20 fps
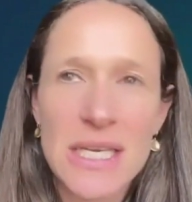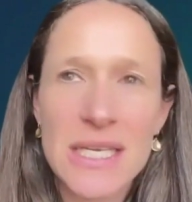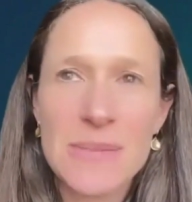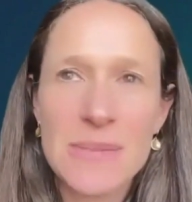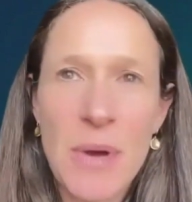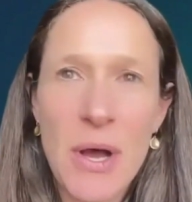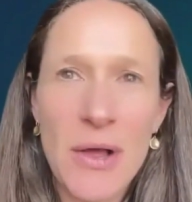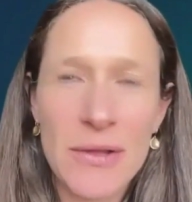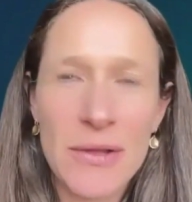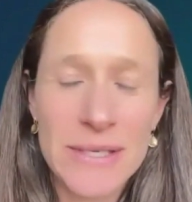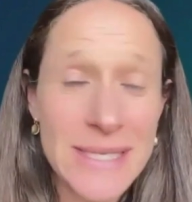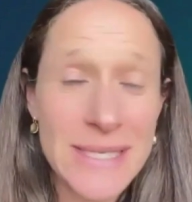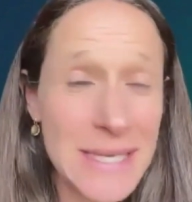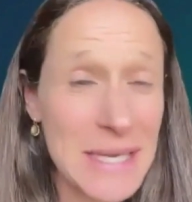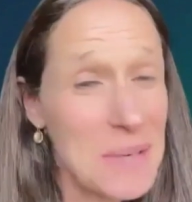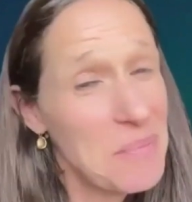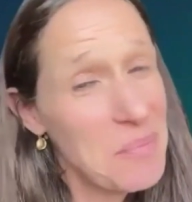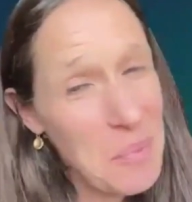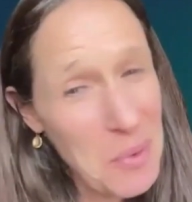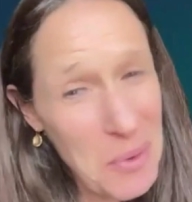is
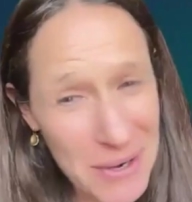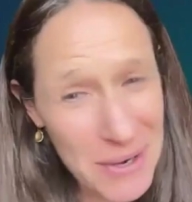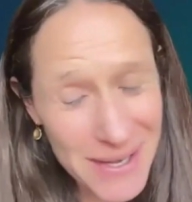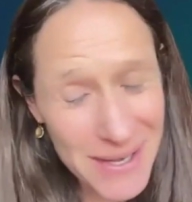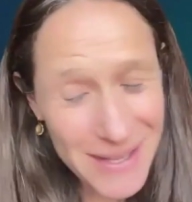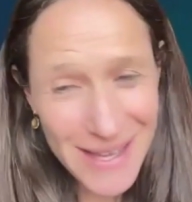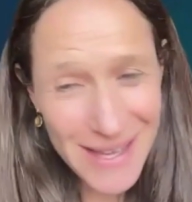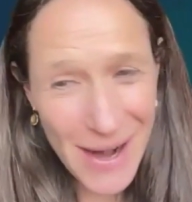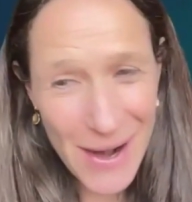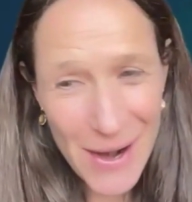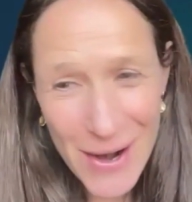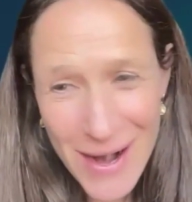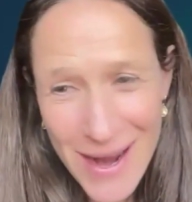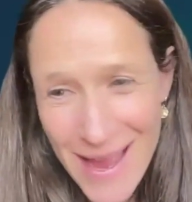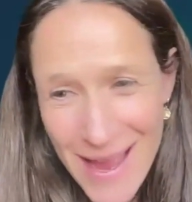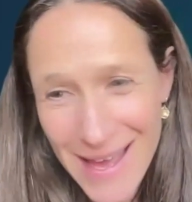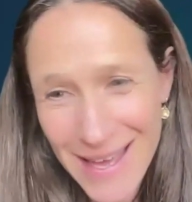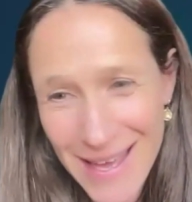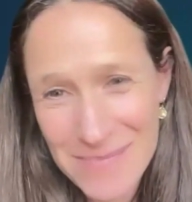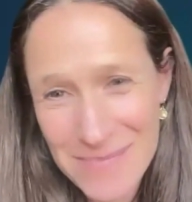policy important there?
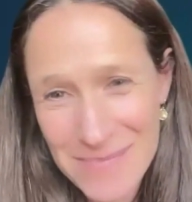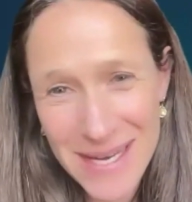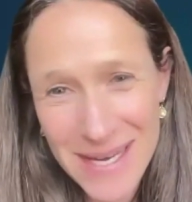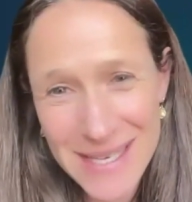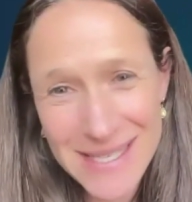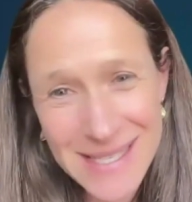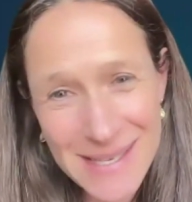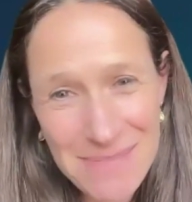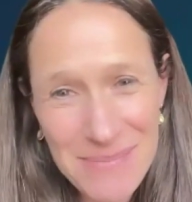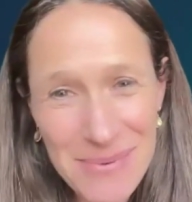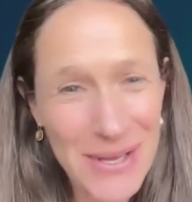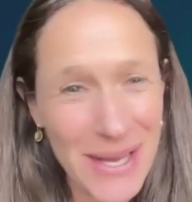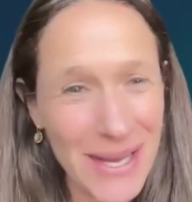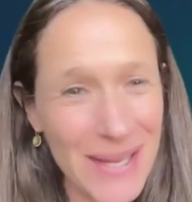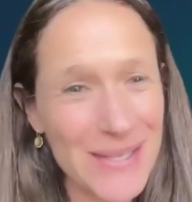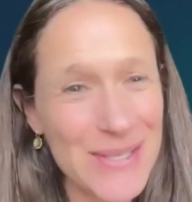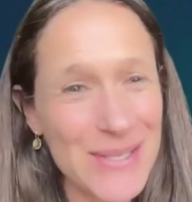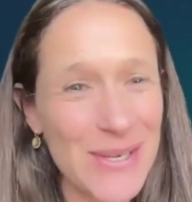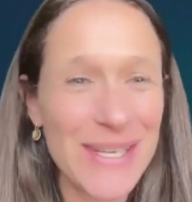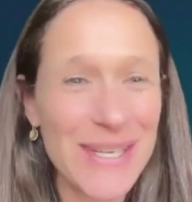And my simple
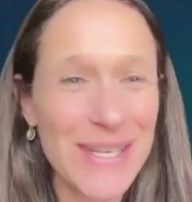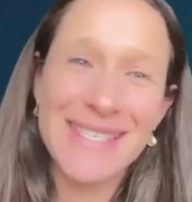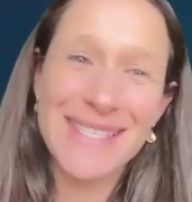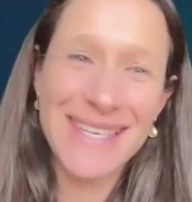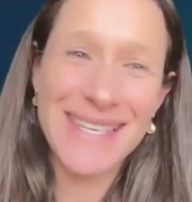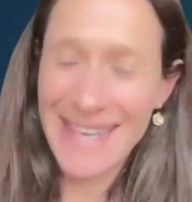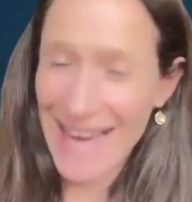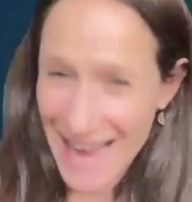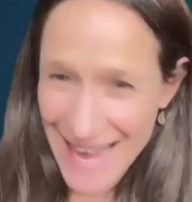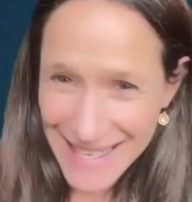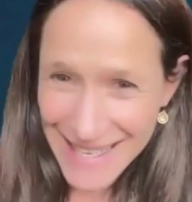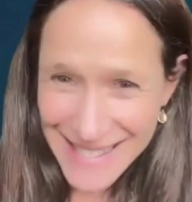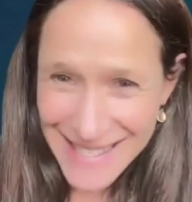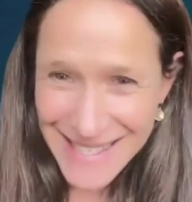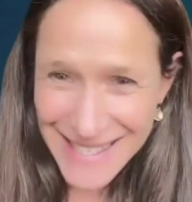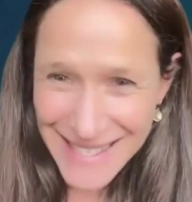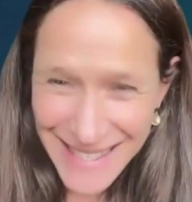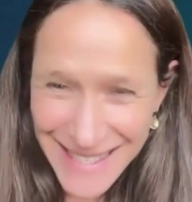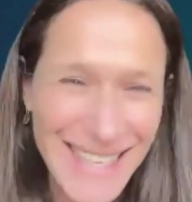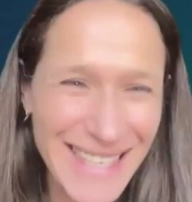answer is
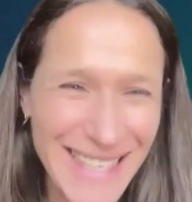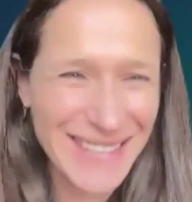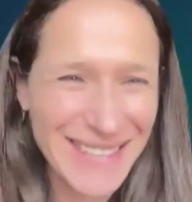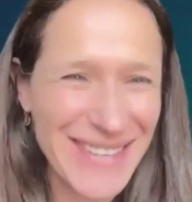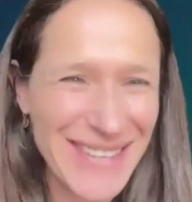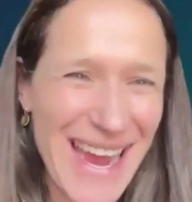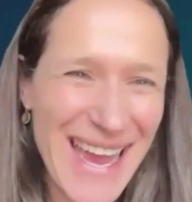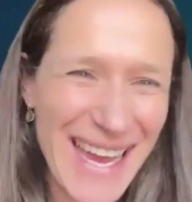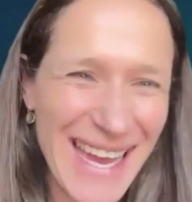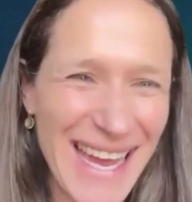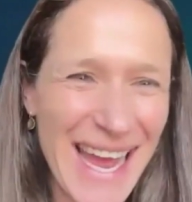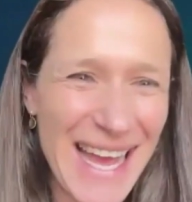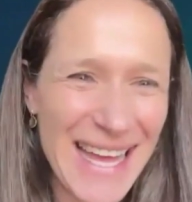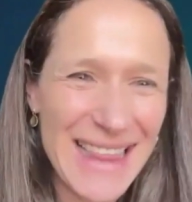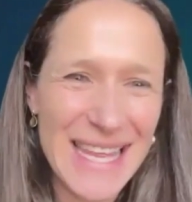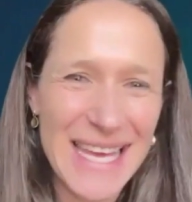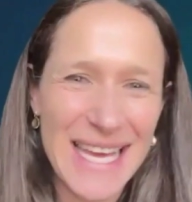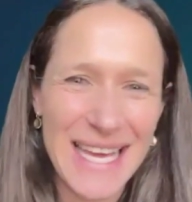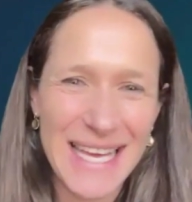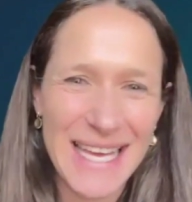yes, right?
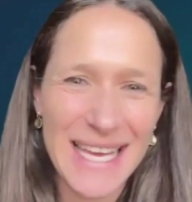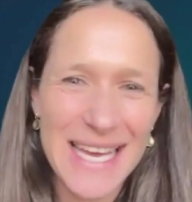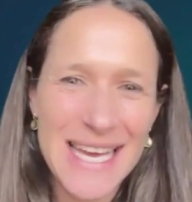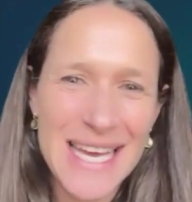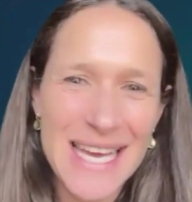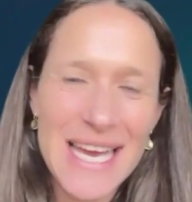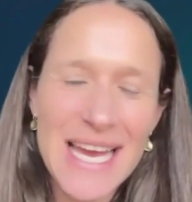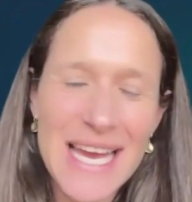I think